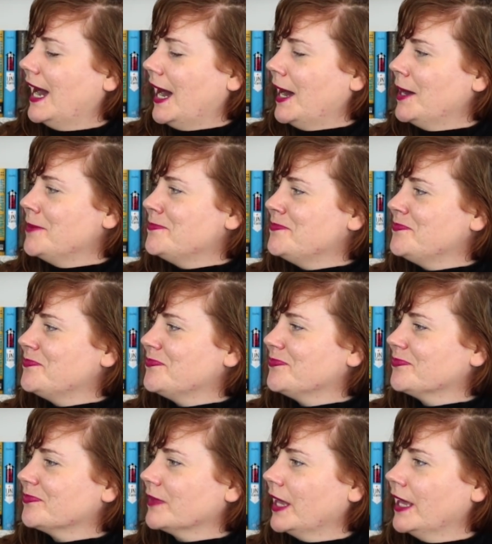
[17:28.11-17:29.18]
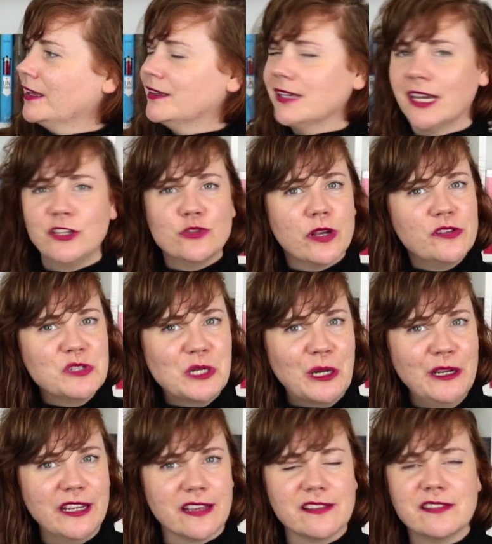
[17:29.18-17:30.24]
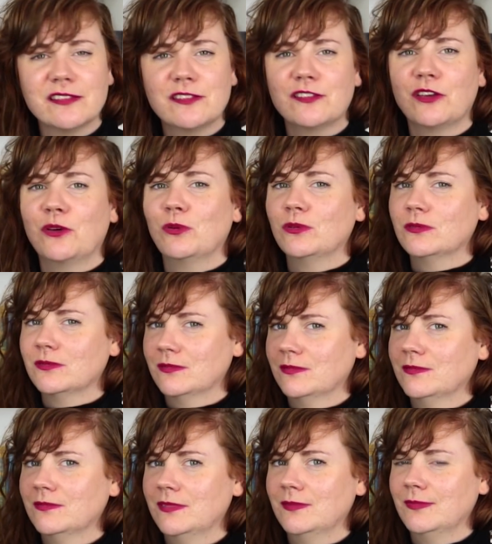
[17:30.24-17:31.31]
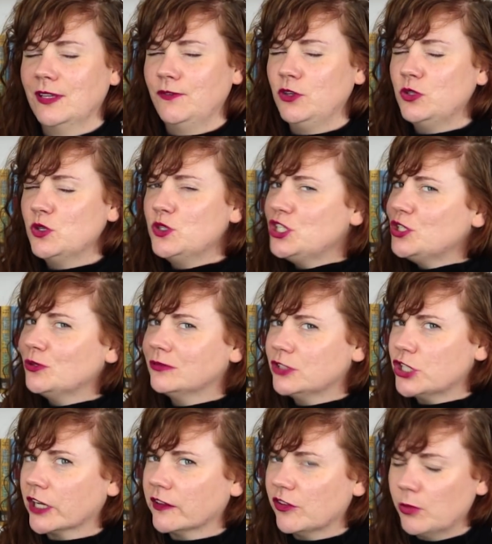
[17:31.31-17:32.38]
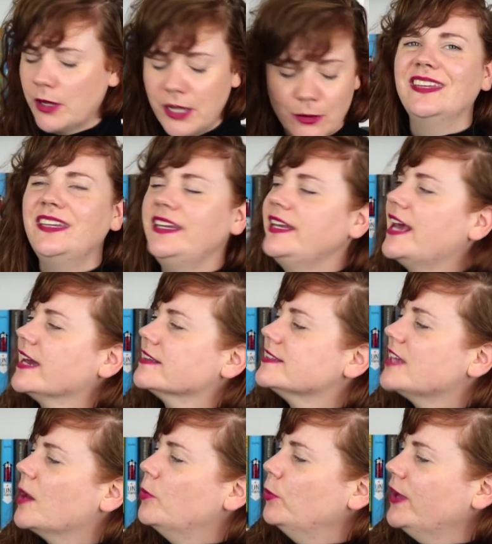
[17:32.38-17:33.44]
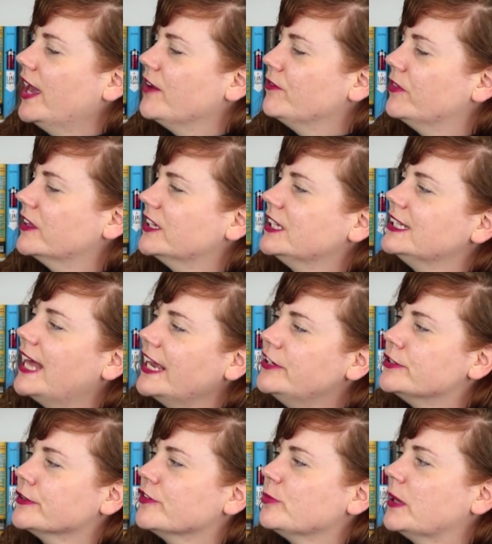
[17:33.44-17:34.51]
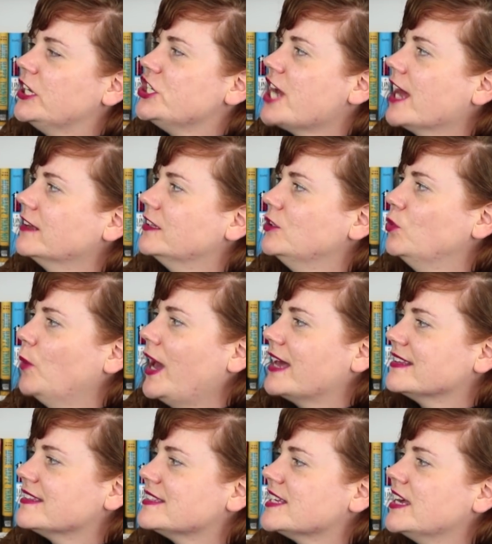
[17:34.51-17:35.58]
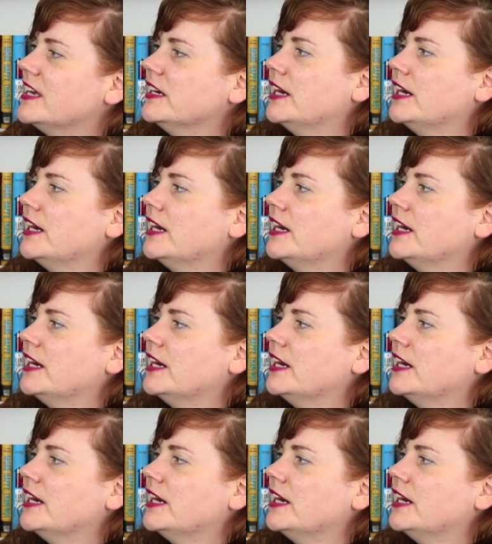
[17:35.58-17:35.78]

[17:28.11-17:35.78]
And I trust Kirkus, so if you do too, check this one out. Next up, we have The Collectors by Jaclyn West.